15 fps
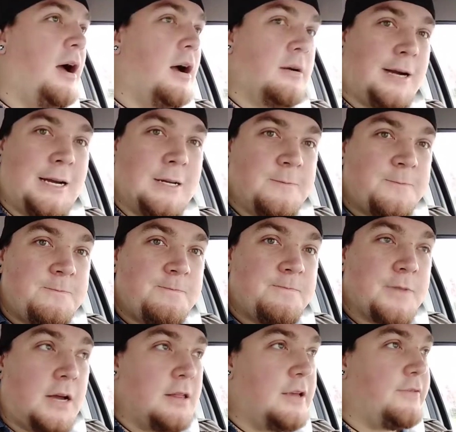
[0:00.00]
All right.
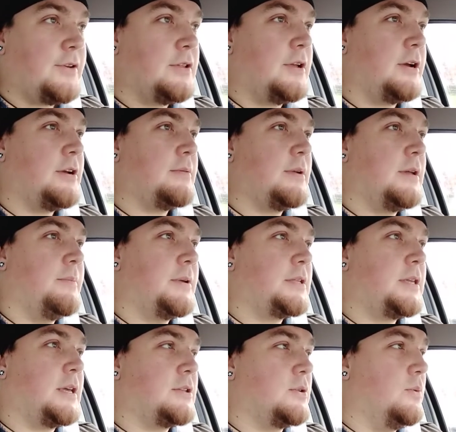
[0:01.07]
I'll leave you alone. I'm going to
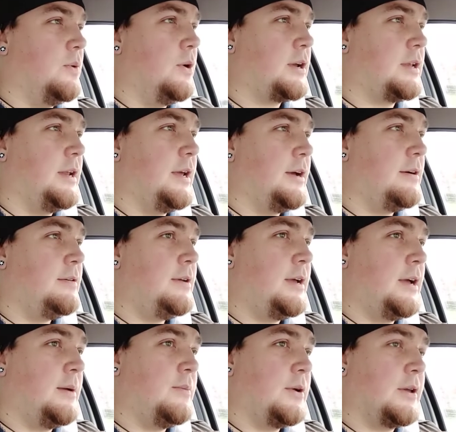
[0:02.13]
get to work now.
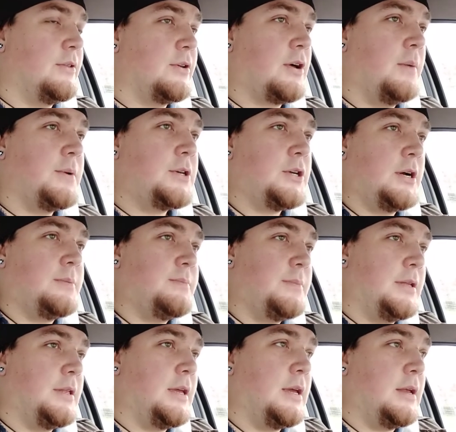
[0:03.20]
I'm working in the comic shop,
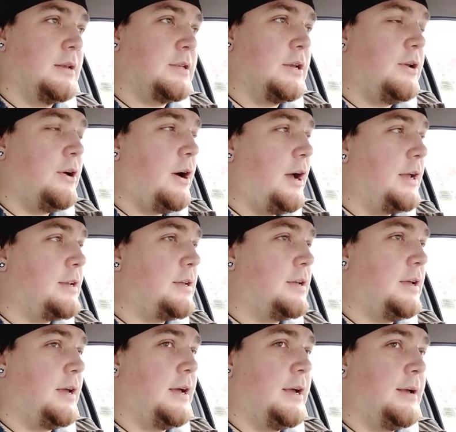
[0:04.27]
and then tonight,
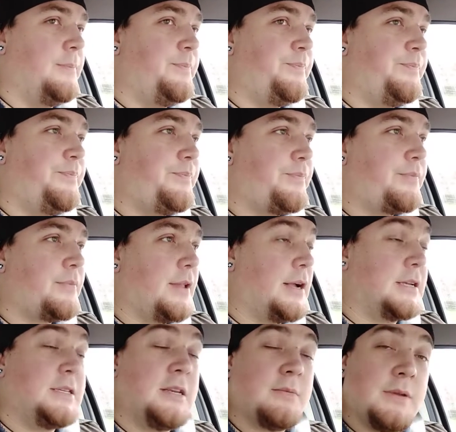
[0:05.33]
um,
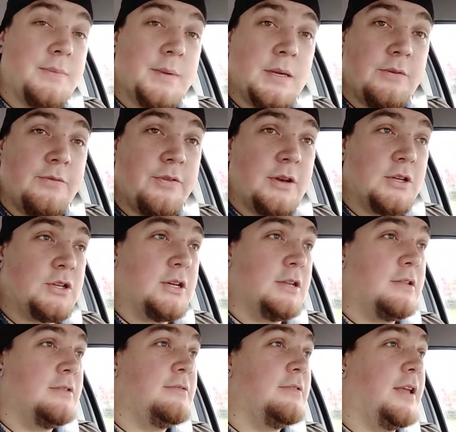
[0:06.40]
like I said, I'm going to be
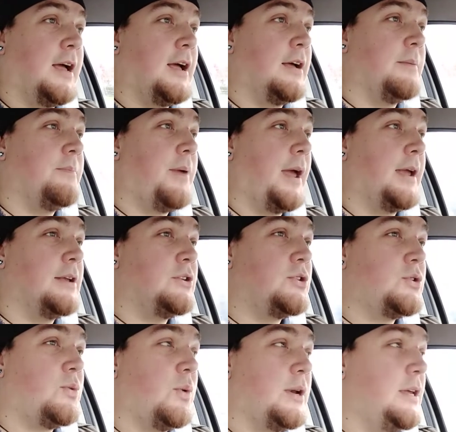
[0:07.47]
finishing um, page
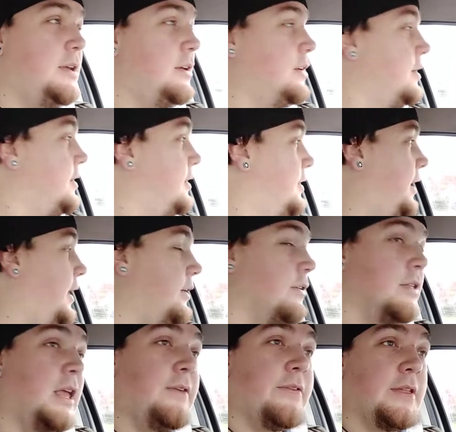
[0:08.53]
twenty, and I'll
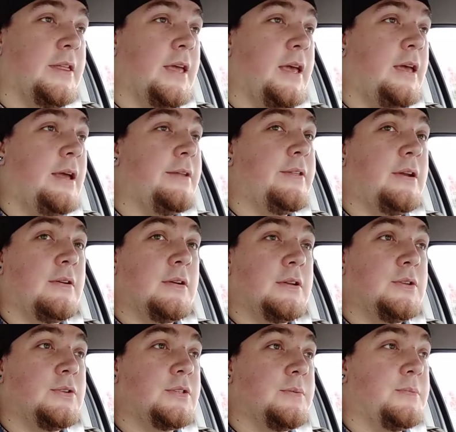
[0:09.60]
leave it there, and then I've got to
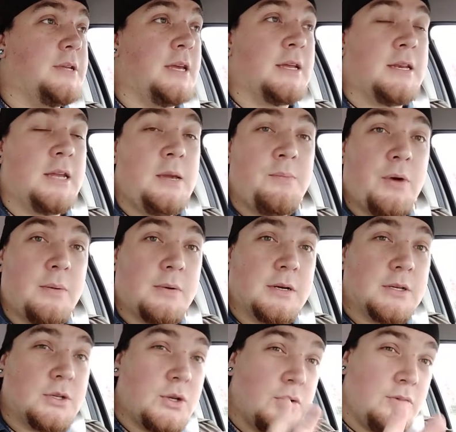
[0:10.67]
do some D and D prep. I've
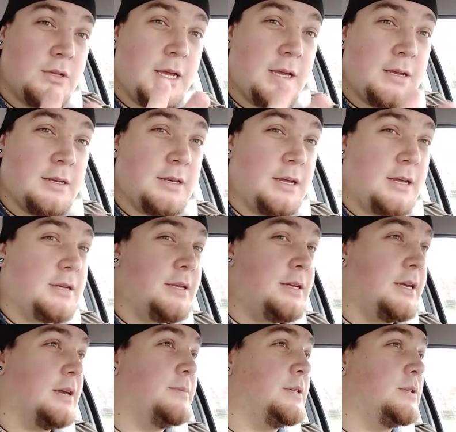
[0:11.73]
got two D and D
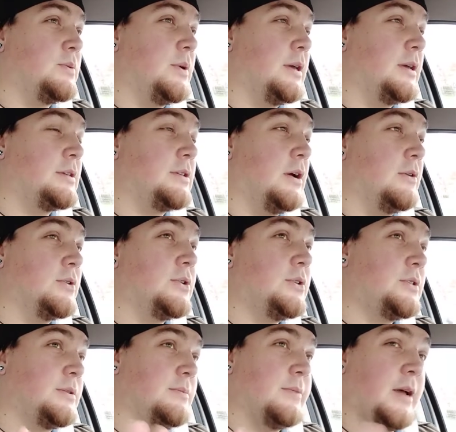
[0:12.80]
games this week, so I'll do
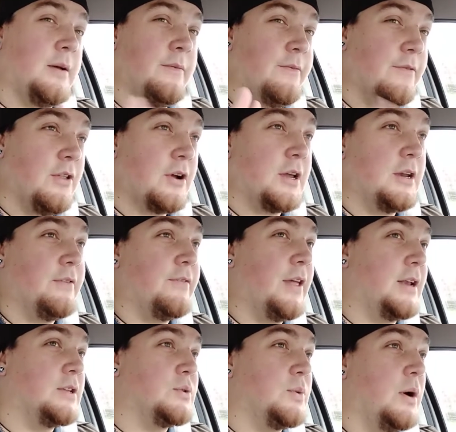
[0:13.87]
some um, vlogging of
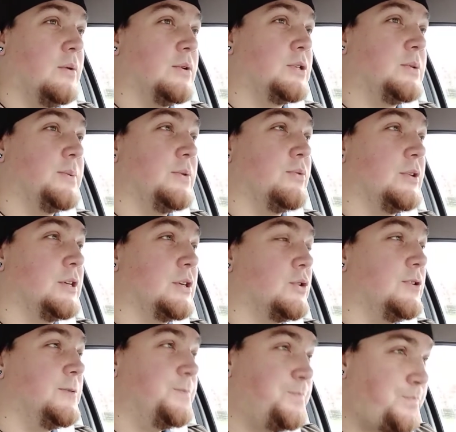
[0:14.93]
that as well, which will be really
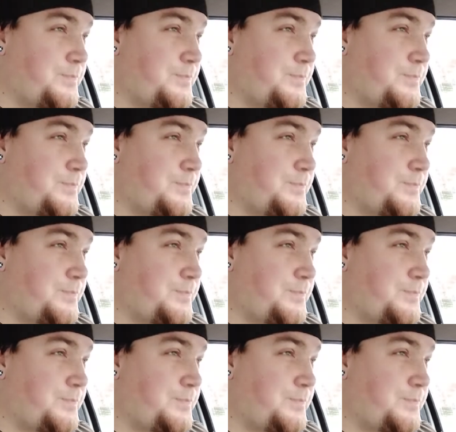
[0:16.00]
cool,